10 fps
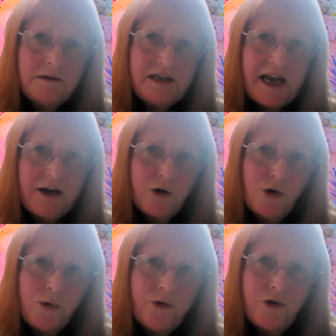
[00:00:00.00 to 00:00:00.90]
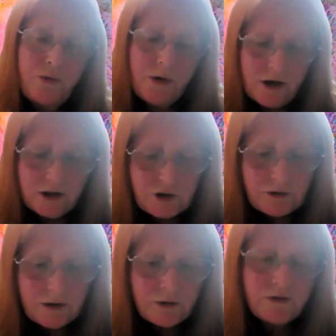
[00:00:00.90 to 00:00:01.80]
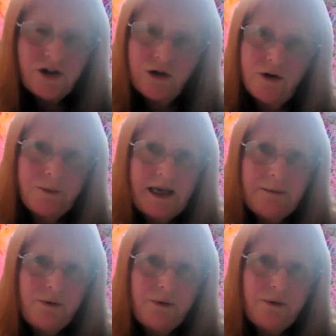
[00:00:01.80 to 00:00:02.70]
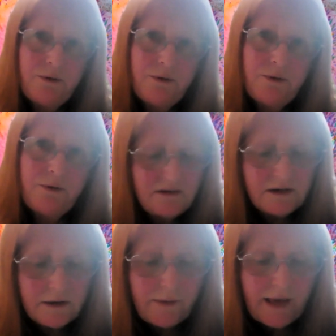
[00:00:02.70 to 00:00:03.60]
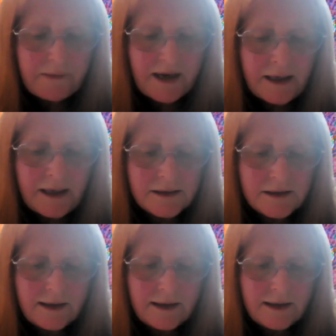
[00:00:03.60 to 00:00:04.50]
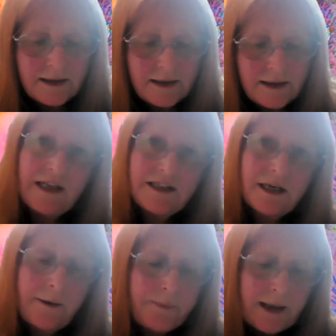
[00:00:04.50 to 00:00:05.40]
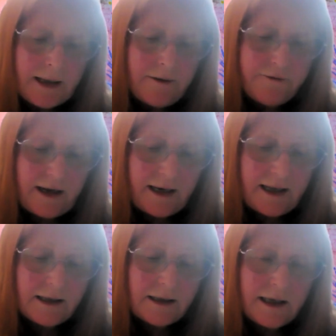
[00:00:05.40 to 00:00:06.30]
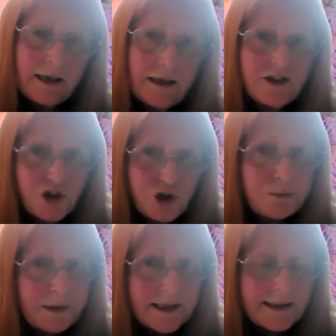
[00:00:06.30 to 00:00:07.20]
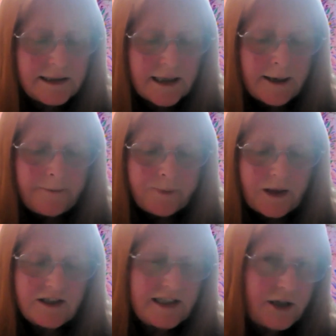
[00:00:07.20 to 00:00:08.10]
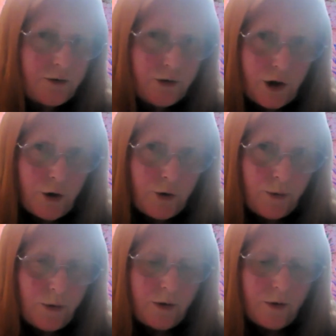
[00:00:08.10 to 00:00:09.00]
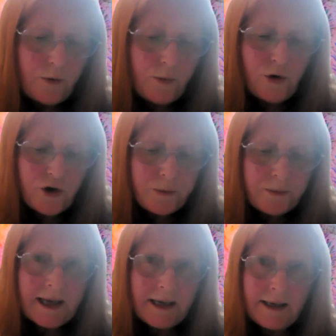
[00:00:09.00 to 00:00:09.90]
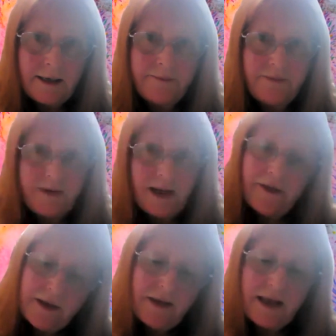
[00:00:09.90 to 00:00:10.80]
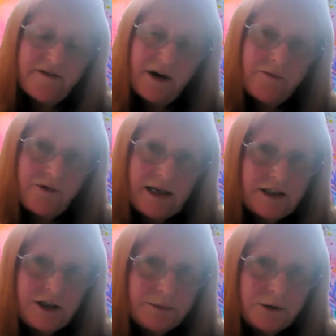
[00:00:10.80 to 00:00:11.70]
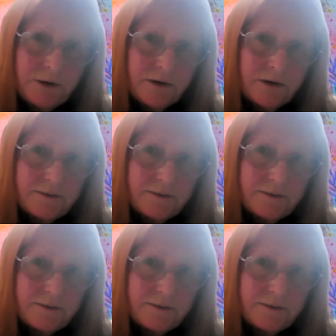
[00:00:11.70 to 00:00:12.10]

technical with your words, you lose a lot of people, because they think, oh, I don't know what that means. And then they start feeling stupid because they don't know what you mean. And then they give up reading your book.